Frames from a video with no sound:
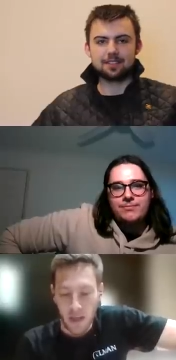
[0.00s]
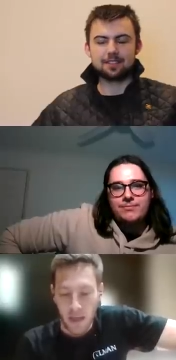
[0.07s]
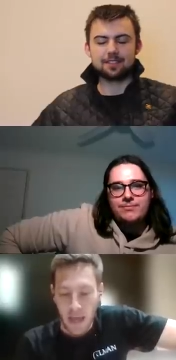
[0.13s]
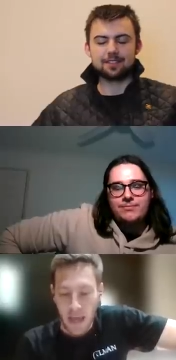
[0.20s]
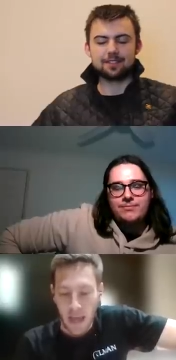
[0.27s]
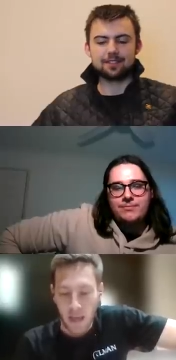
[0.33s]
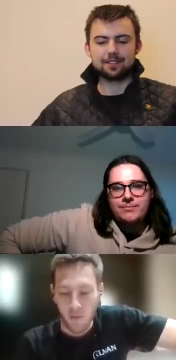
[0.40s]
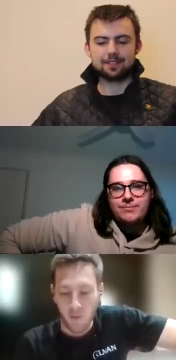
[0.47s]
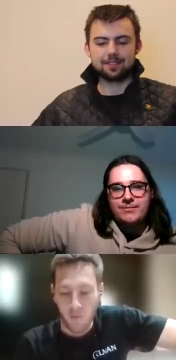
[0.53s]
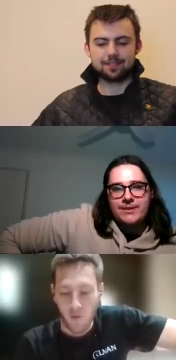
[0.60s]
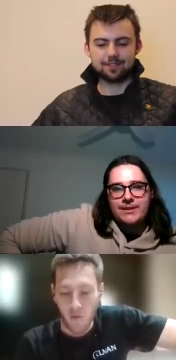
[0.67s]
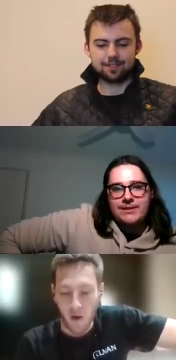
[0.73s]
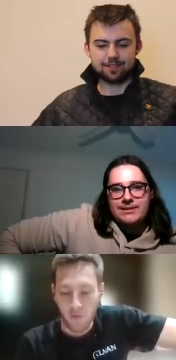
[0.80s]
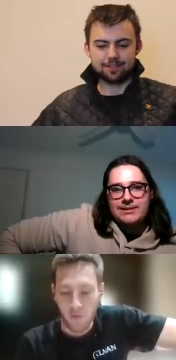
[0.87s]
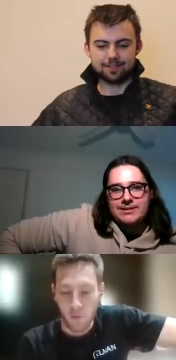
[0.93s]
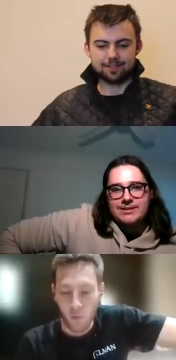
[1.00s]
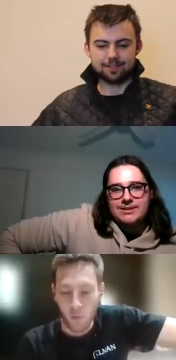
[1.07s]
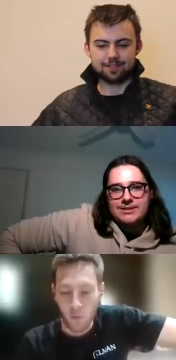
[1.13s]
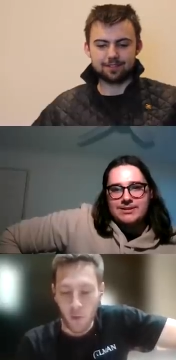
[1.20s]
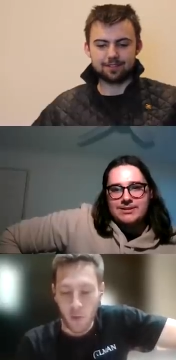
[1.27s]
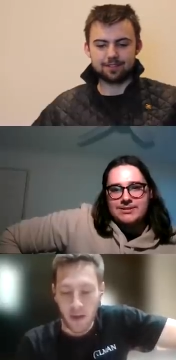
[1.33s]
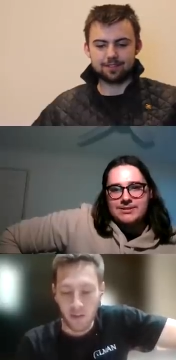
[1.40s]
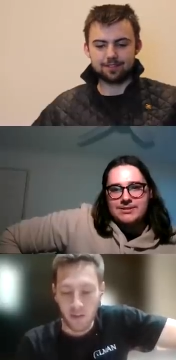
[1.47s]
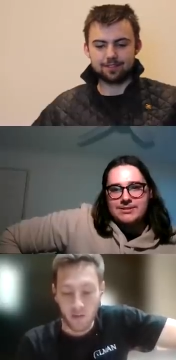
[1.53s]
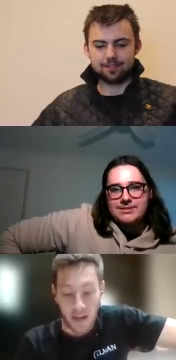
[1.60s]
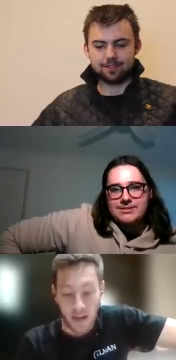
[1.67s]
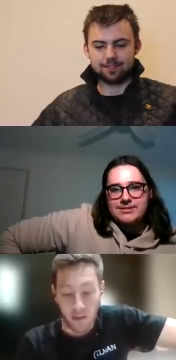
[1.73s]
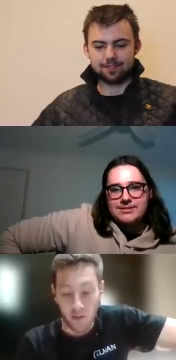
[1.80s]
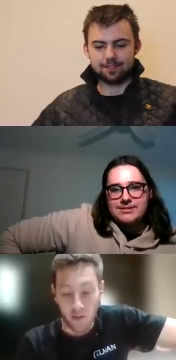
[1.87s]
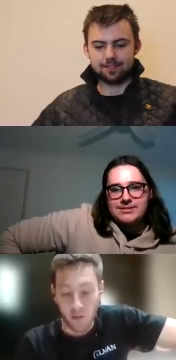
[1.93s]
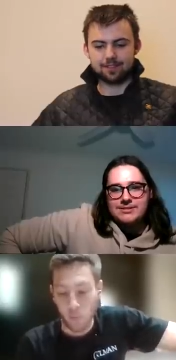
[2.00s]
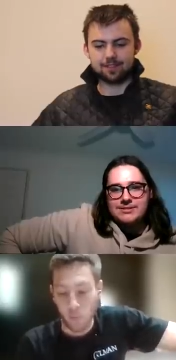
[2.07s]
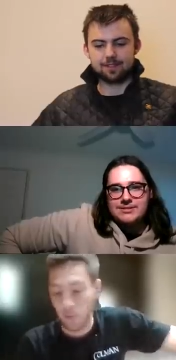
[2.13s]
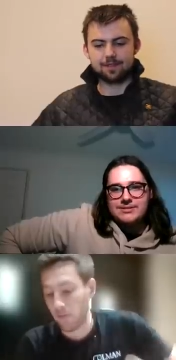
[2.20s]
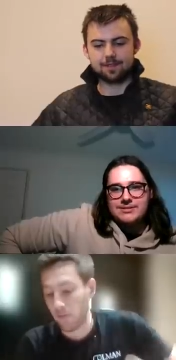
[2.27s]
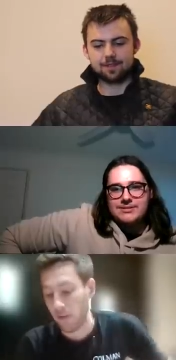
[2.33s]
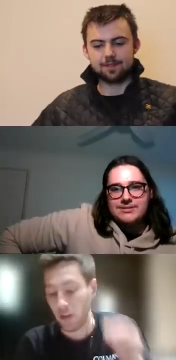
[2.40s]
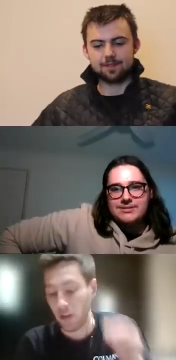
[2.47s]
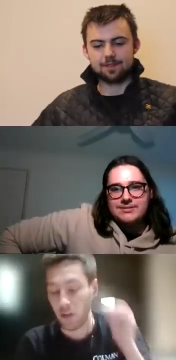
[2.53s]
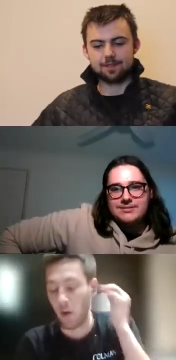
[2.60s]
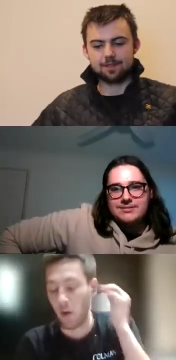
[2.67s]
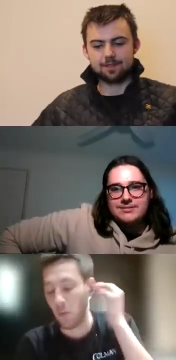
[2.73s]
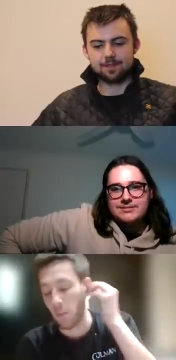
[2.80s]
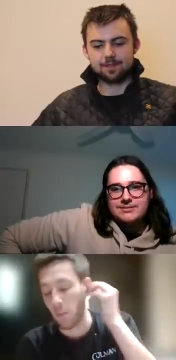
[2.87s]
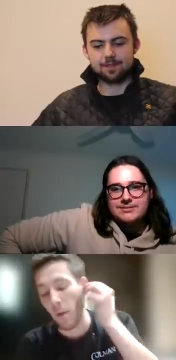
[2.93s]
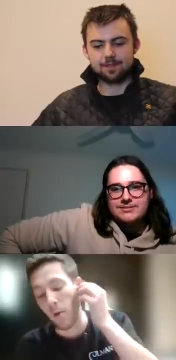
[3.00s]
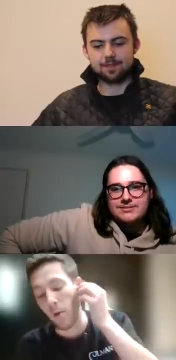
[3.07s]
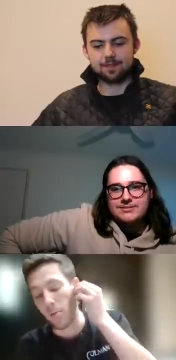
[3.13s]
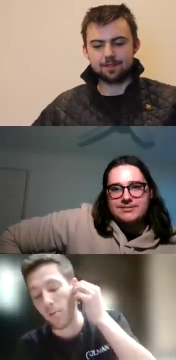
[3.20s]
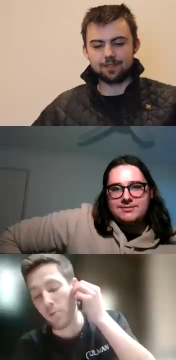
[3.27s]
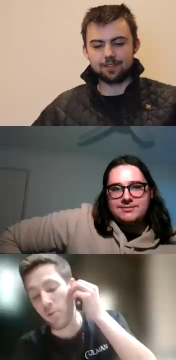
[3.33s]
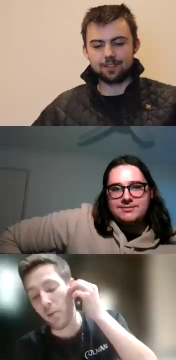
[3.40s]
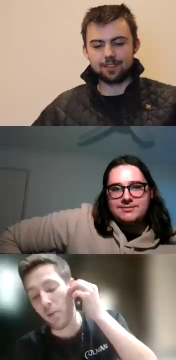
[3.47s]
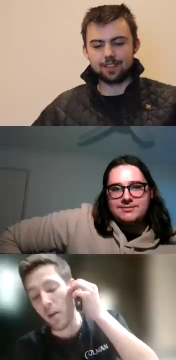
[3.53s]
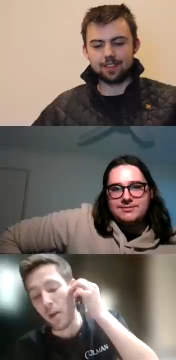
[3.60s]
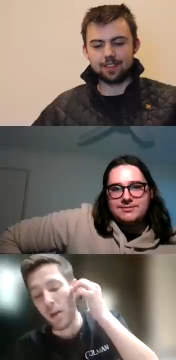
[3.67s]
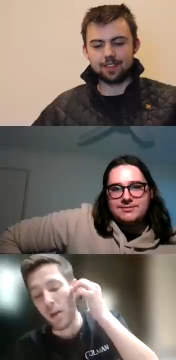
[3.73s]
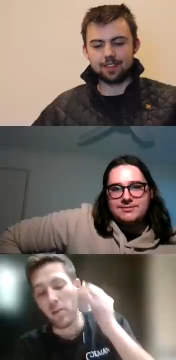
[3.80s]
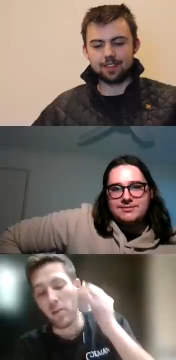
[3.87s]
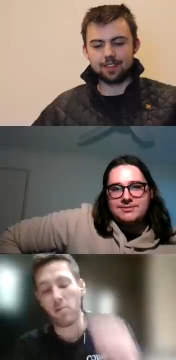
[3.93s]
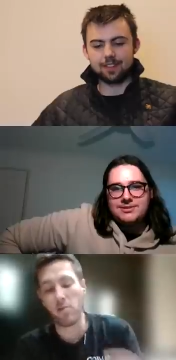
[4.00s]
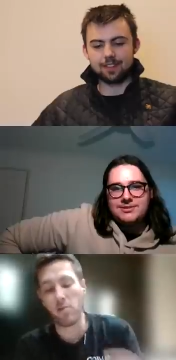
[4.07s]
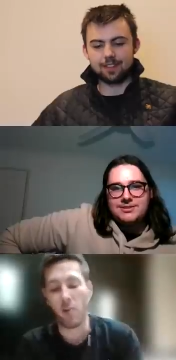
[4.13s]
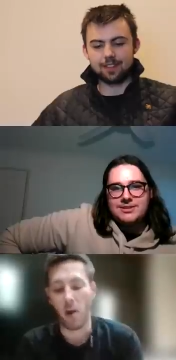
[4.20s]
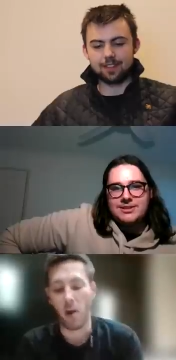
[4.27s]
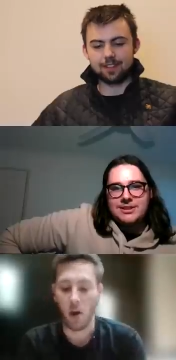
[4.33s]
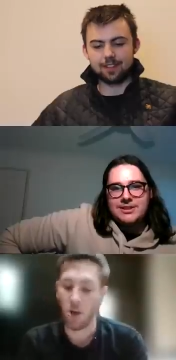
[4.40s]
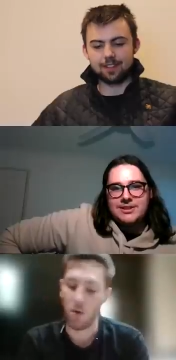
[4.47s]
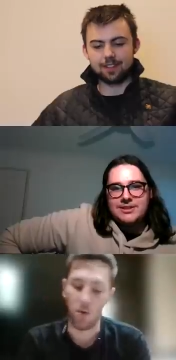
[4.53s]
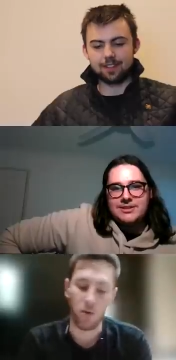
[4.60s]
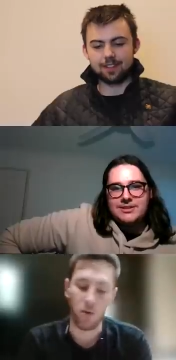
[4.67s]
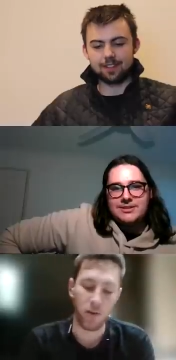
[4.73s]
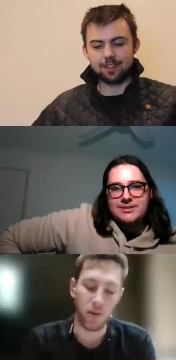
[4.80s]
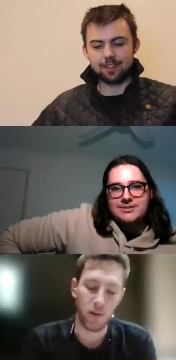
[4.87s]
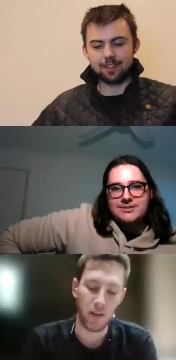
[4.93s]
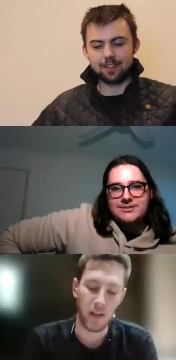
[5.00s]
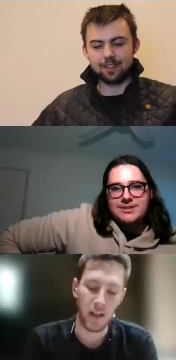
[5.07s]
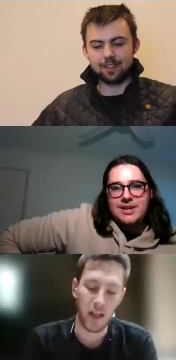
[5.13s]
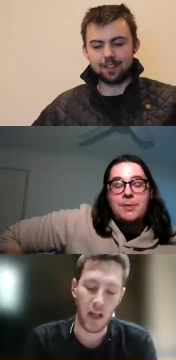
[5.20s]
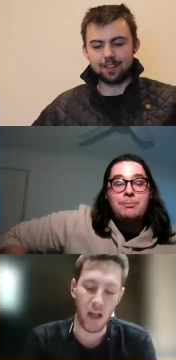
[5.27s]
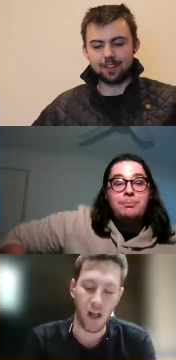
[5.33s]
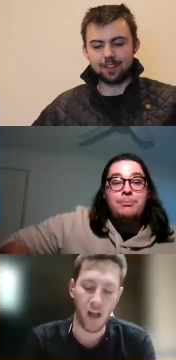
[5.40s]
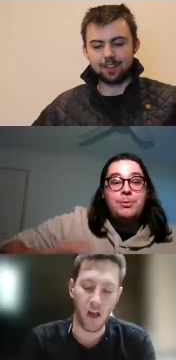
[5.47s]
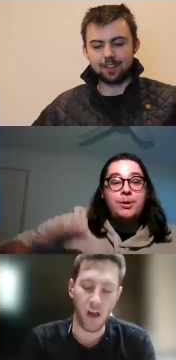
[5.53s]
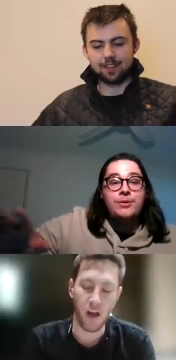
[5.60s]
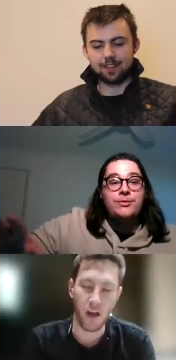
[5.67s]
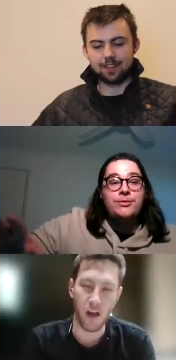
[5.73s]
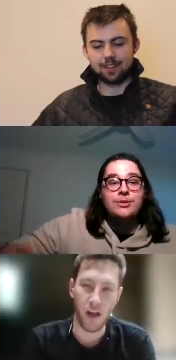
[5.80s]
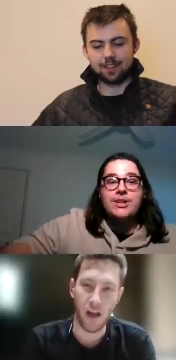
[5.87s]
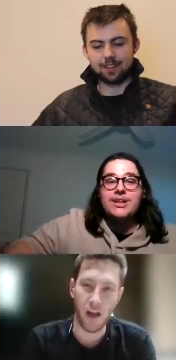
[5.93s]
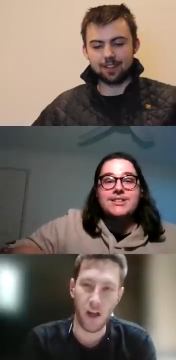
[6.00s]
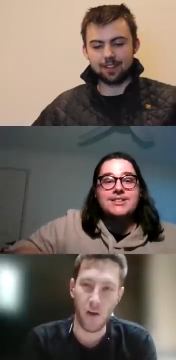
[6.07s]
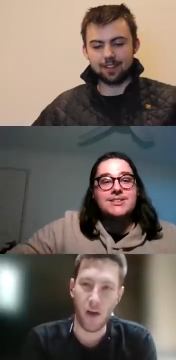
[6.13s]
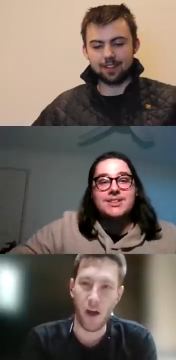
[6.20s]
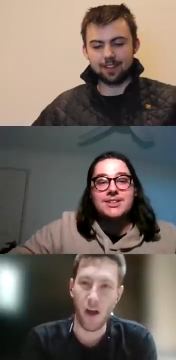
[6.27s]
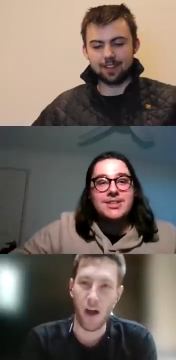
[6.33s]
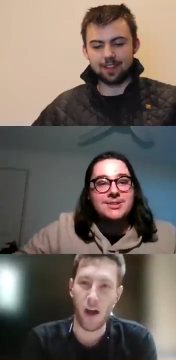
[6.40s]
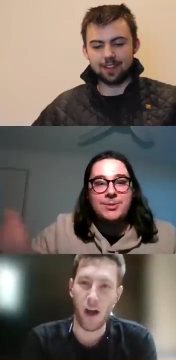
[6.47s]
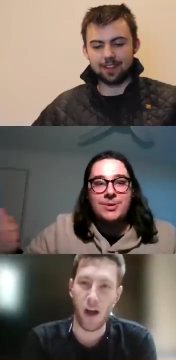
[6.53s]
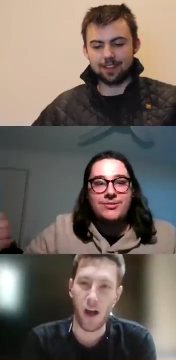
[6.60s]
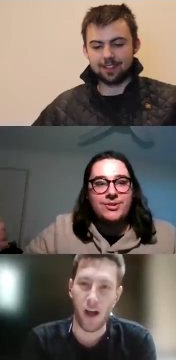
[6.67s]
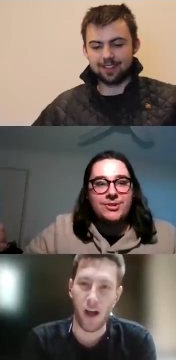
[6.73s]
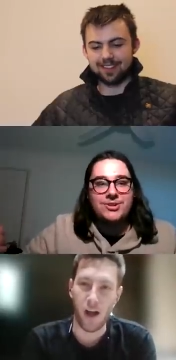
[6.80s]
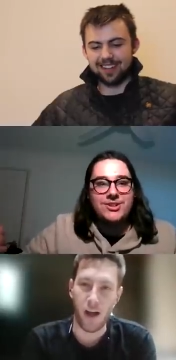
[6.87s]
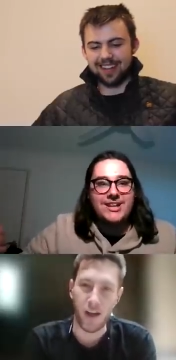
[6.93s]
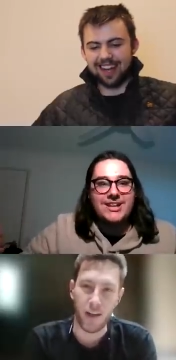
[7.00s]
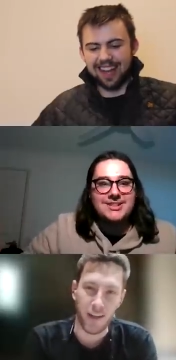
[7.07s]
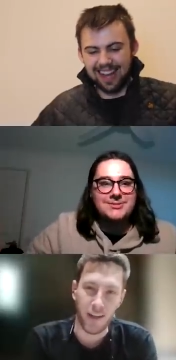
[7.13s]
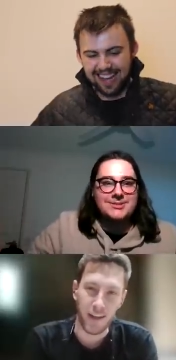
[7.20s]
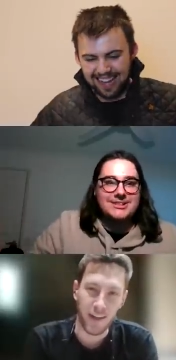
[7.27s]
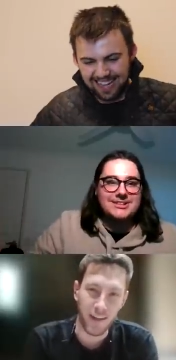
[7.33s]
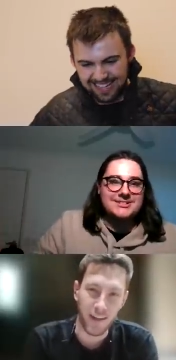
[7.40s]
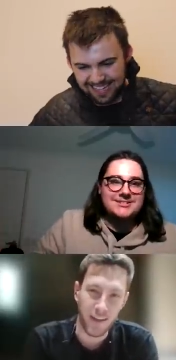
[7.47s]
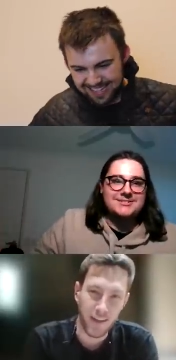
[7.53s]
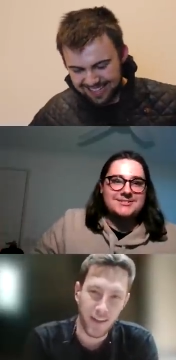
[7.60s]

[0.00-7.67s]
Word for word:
Speaker 1: and five dwarf rangers with longbows. So
Speaker 2: beautiful list. Let's move on to the next one.